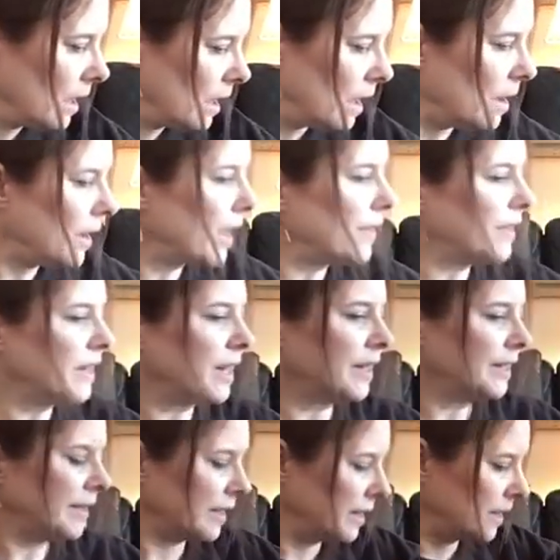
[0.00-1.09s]
Okay, the
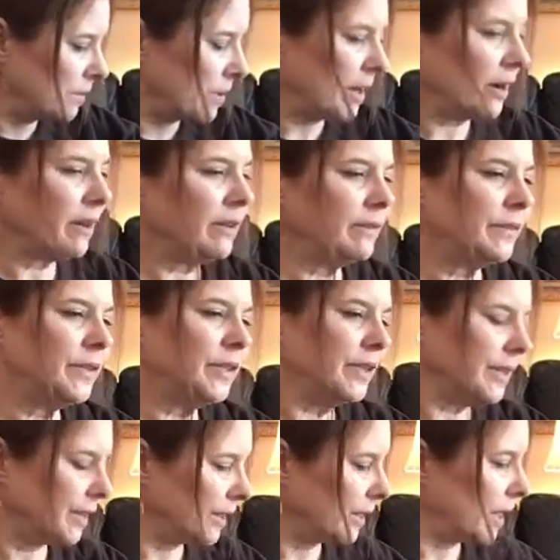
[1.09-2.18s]
next is a pair of
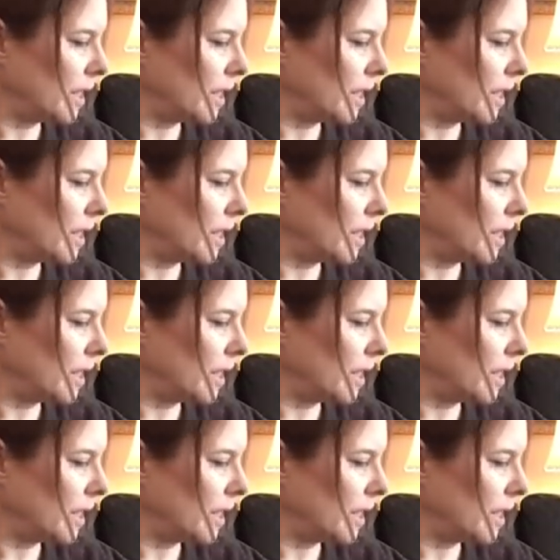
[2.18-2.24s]
just